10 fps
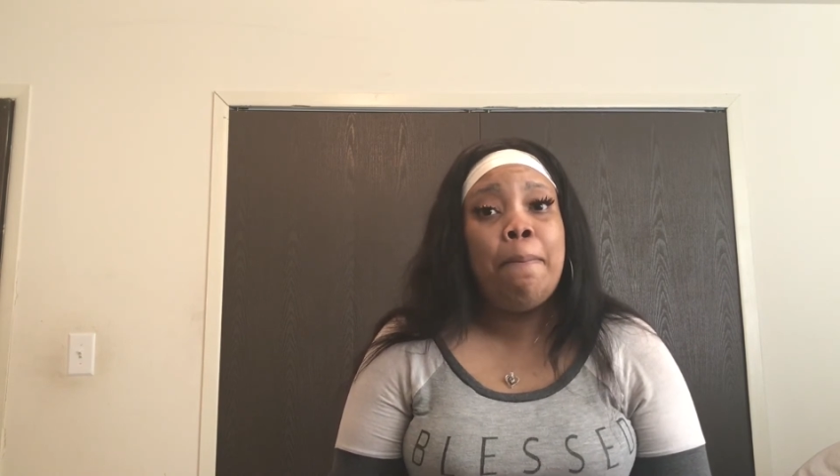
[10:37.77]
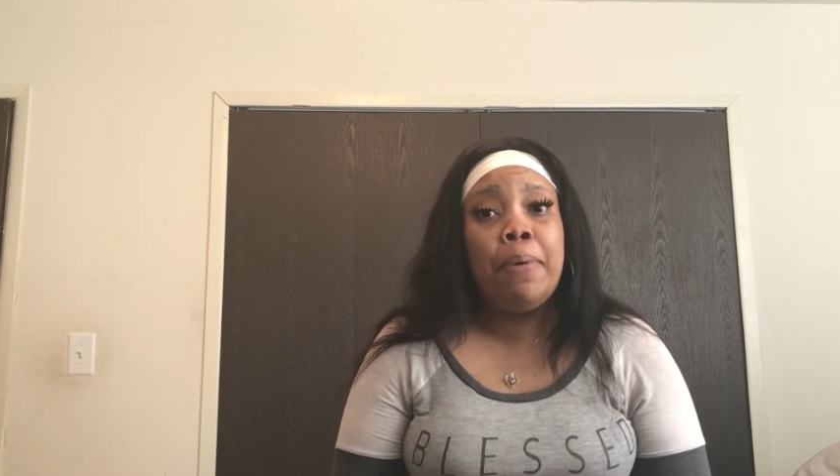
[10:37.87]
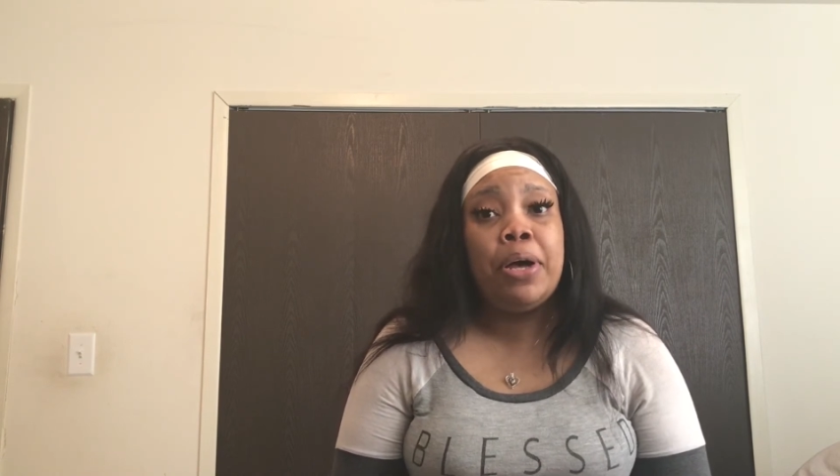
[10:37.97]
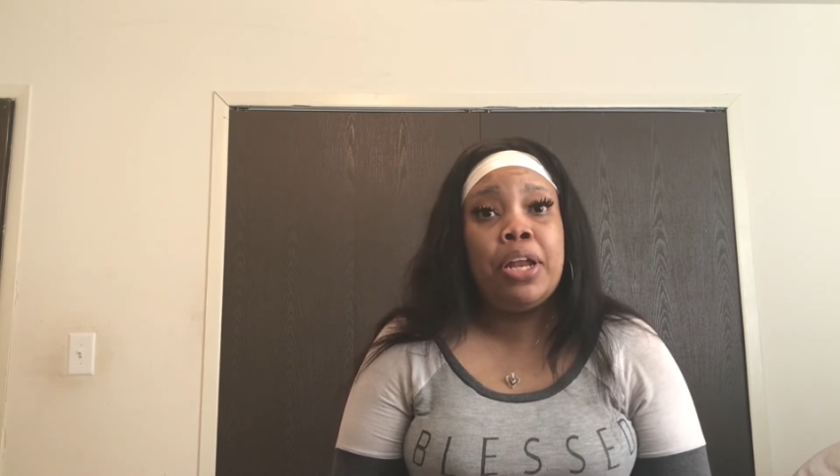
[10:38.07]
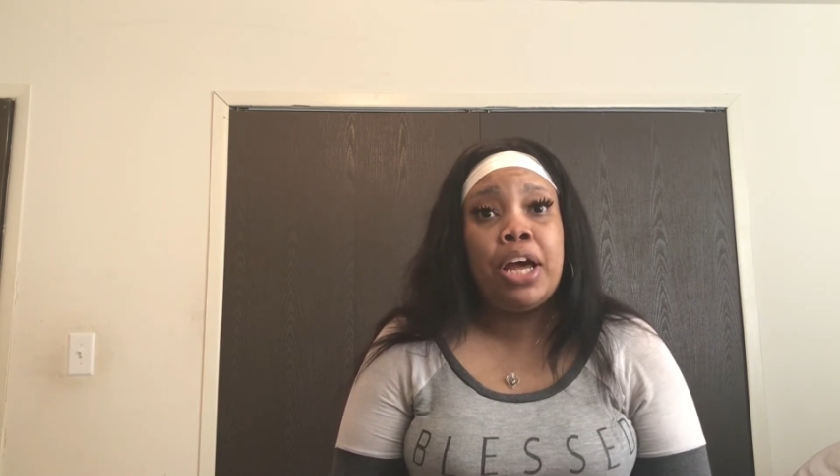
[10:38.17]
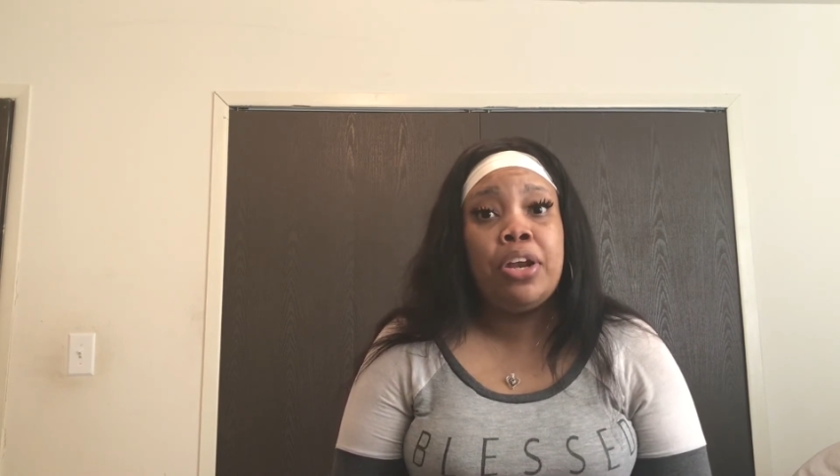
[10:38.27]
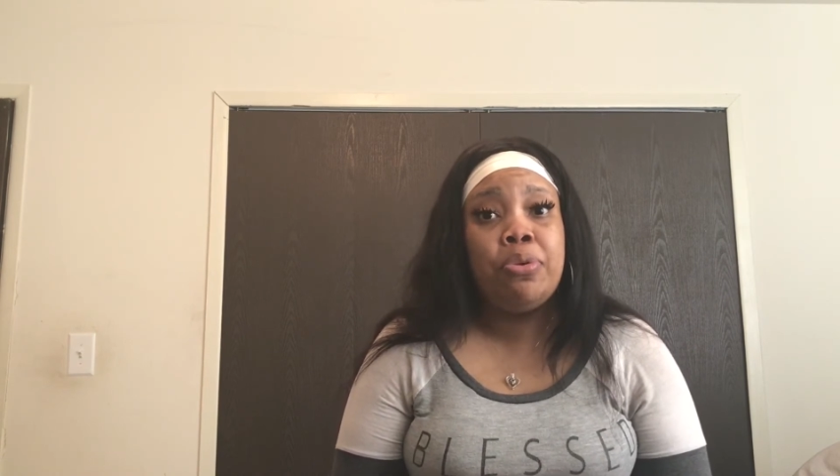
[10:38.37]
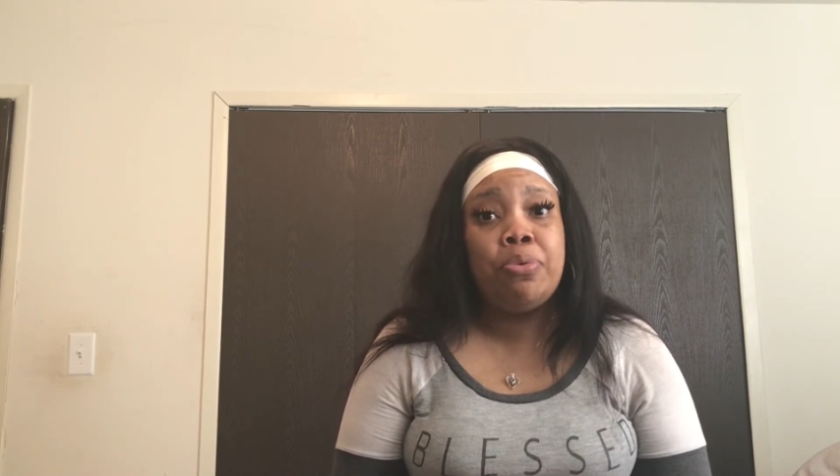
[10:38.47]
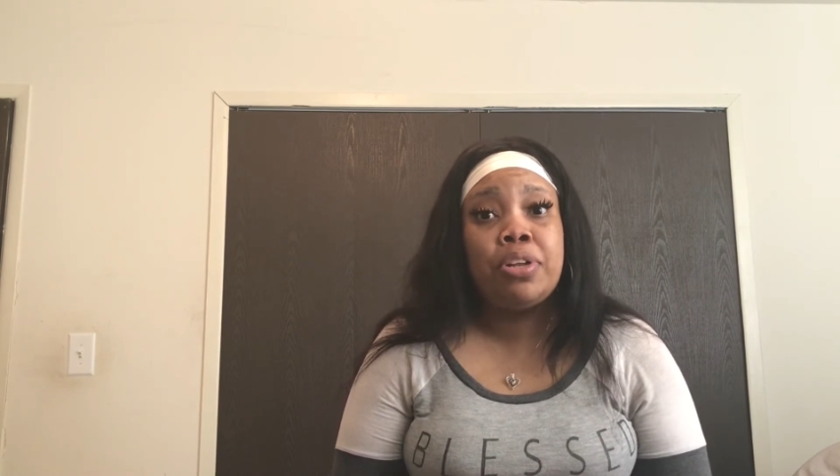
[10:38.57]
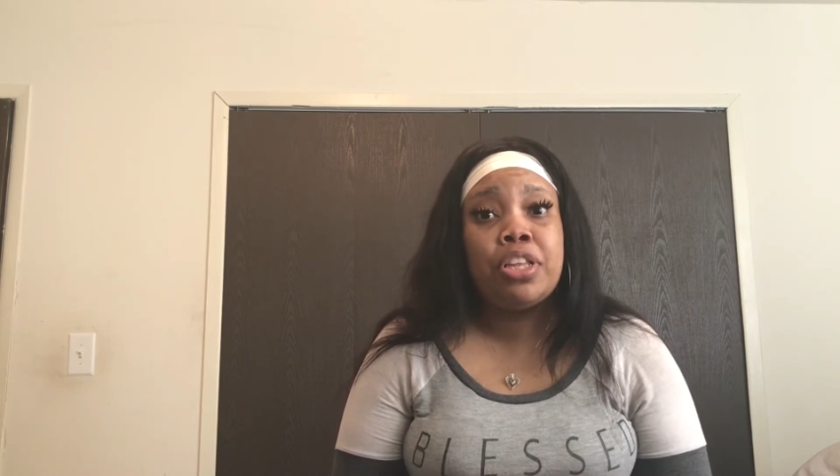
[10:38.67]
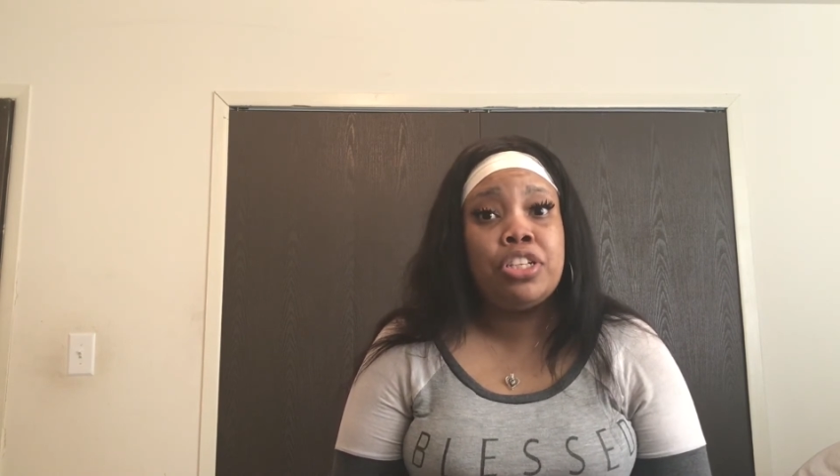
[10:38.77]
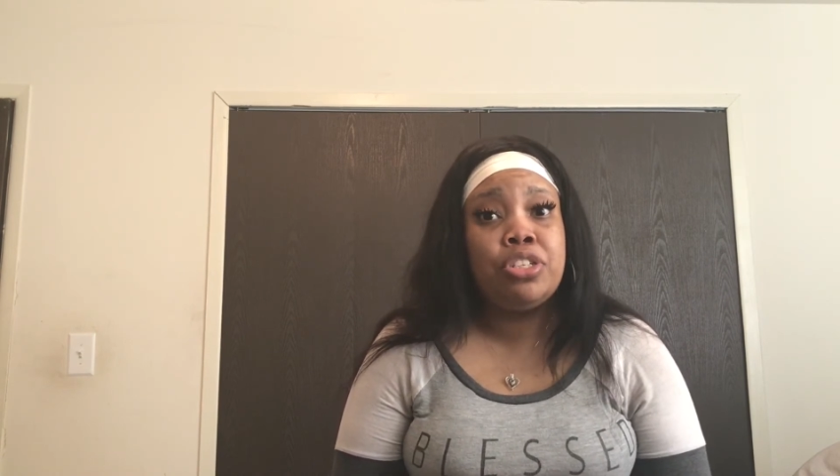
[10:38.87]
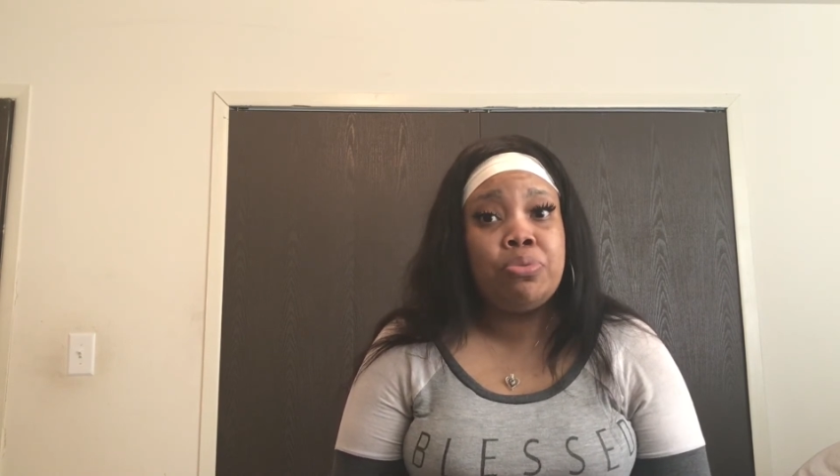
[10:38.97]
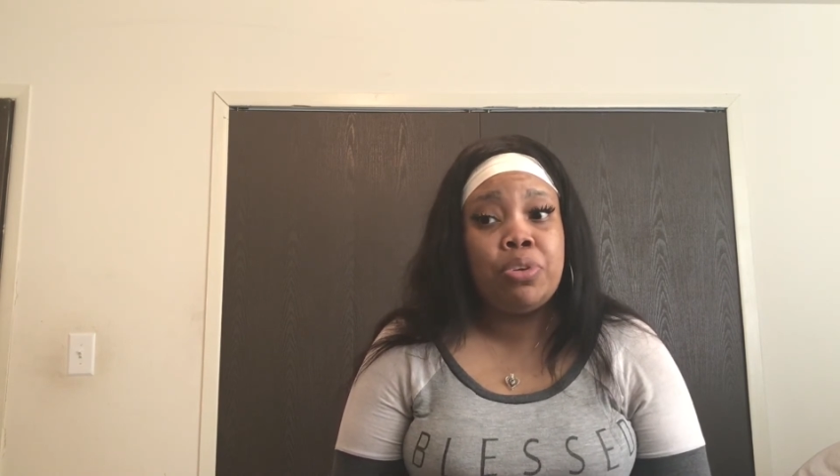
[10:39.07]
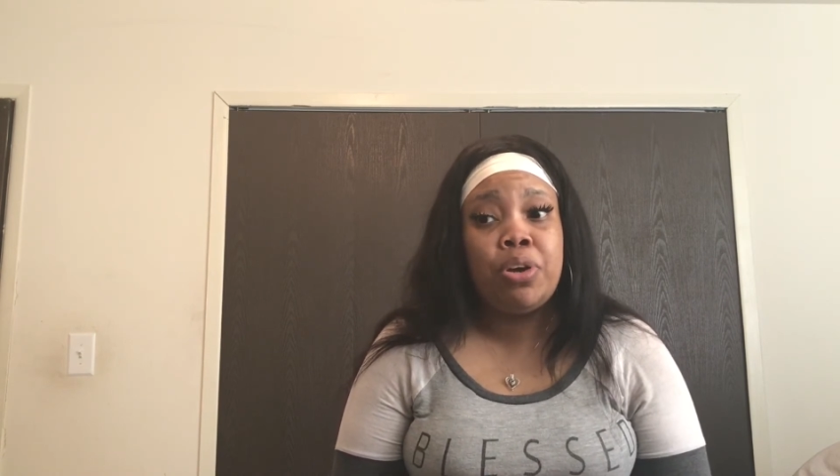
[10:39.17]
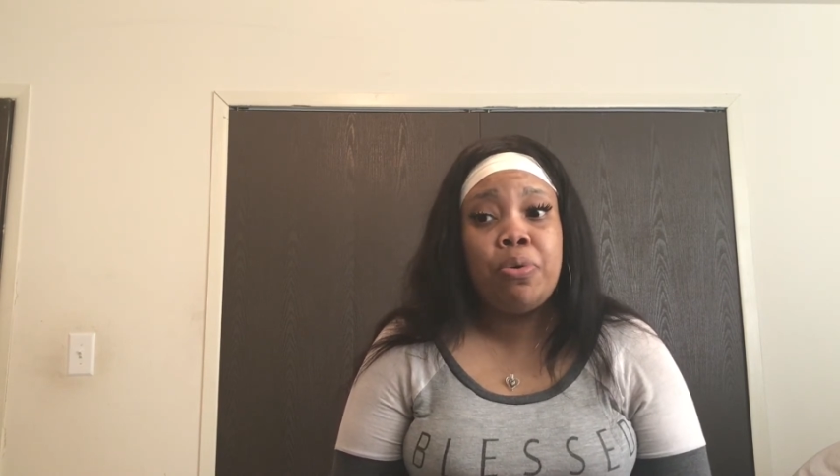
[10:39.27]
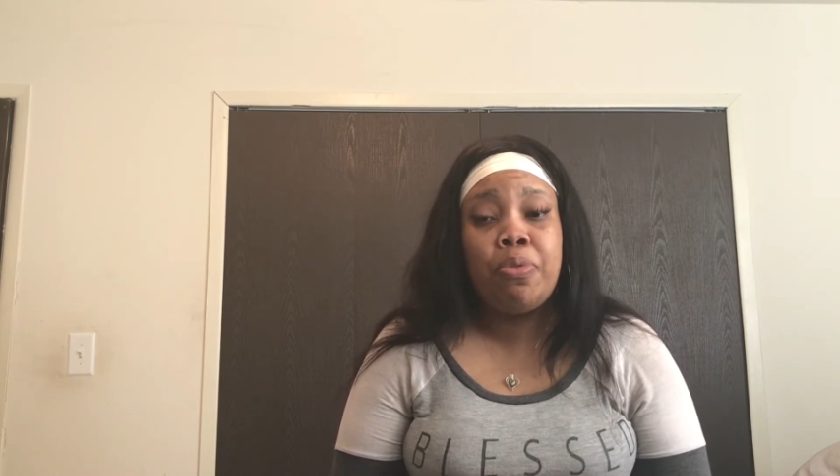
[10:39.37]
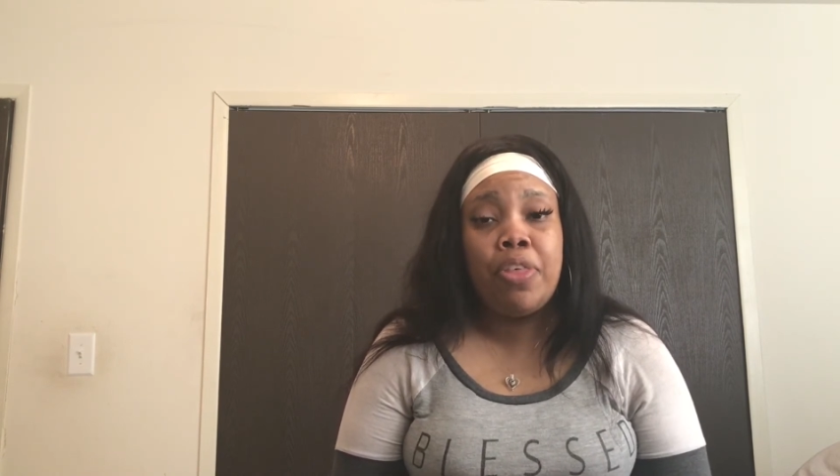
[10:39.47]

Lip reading: but I do want to let you know